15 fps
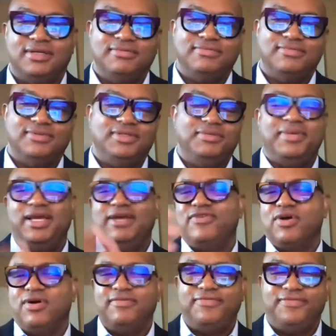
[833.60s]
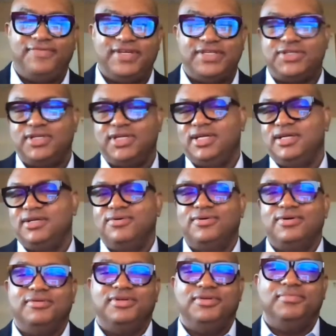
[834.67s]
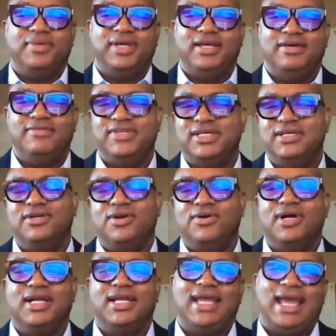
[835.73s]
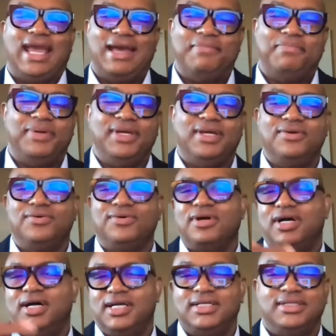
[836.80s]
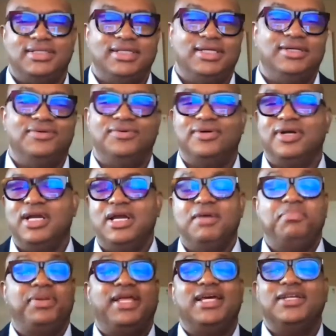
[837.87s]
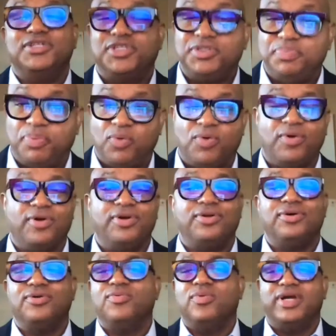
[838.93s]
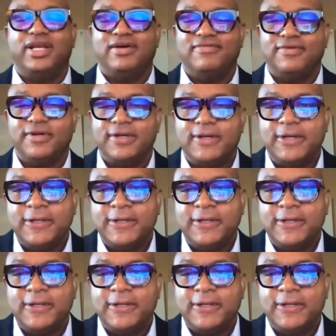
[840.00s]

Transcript: You may have gone fishing, or you may have gone camping or hunting or played a sport or whatever.